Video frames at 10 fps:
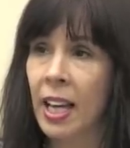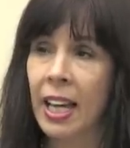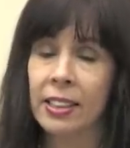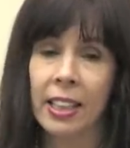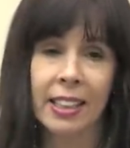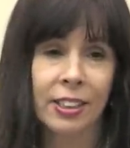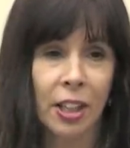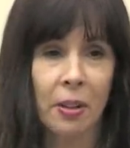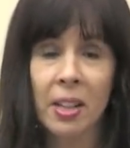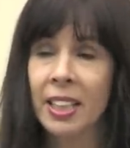And
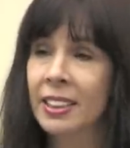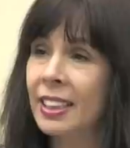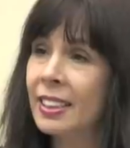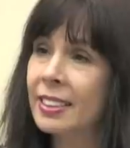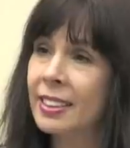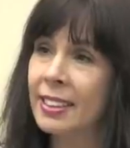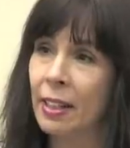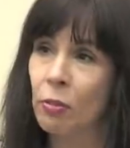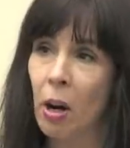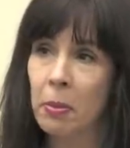so, needless to say,
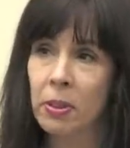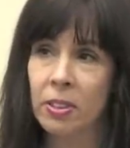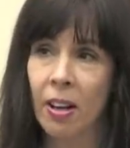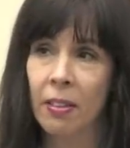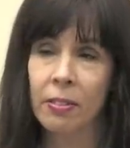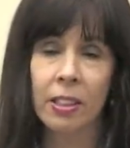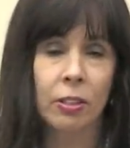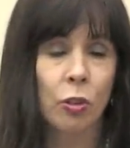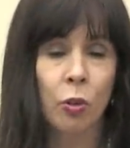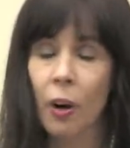Robert's not real
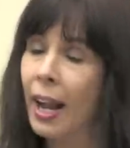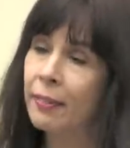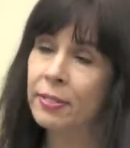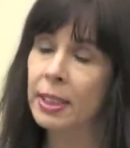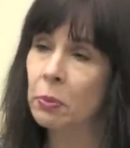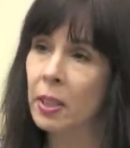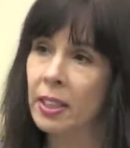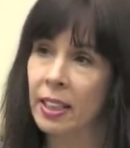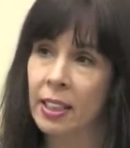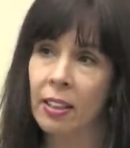crafty with
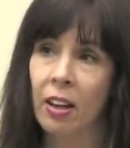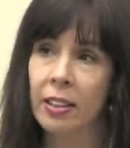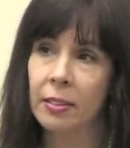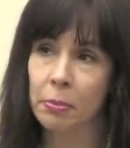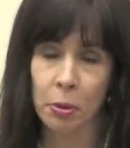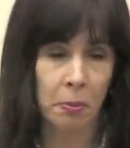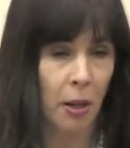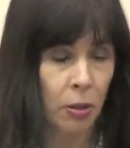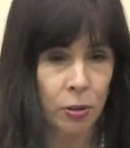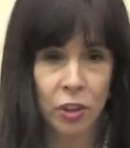any kind of
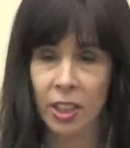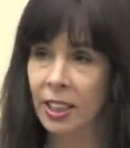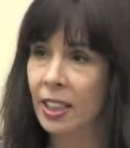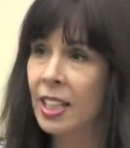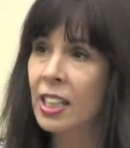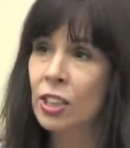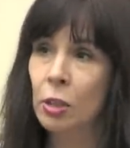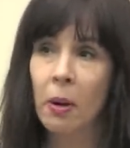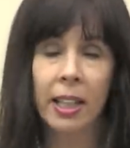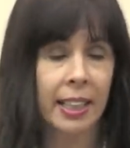promotion. You
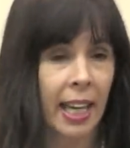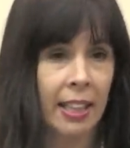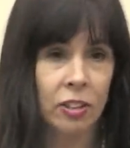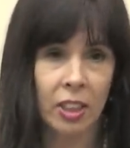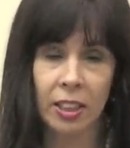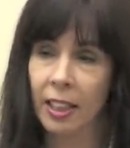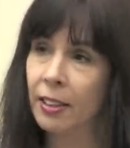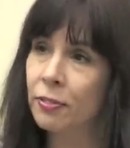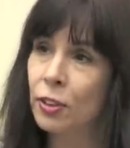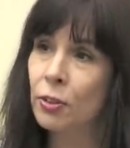might catch it like a
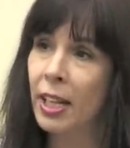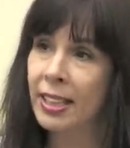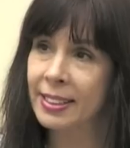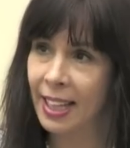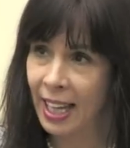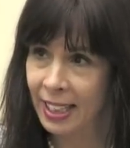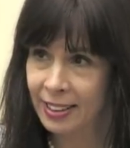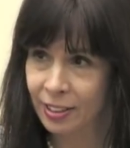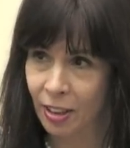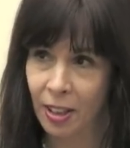few days ahead
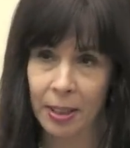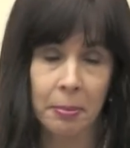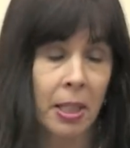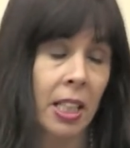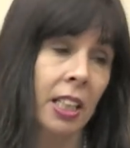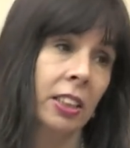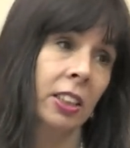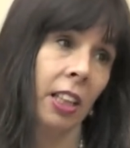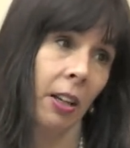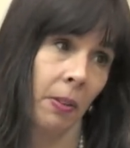of time. Yeah.
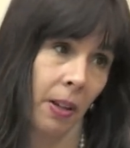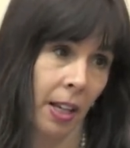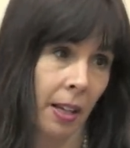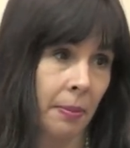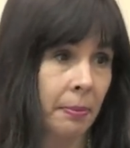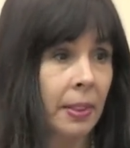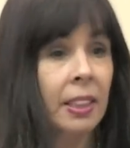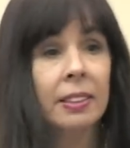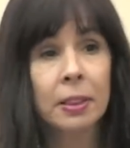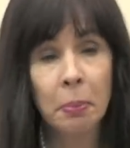So
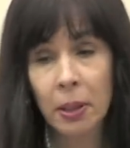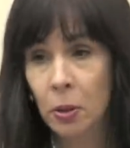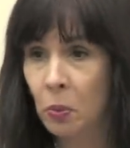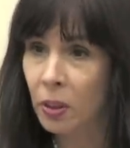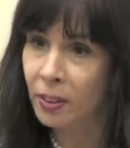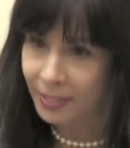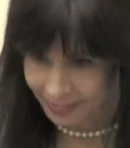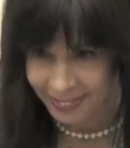spread the word.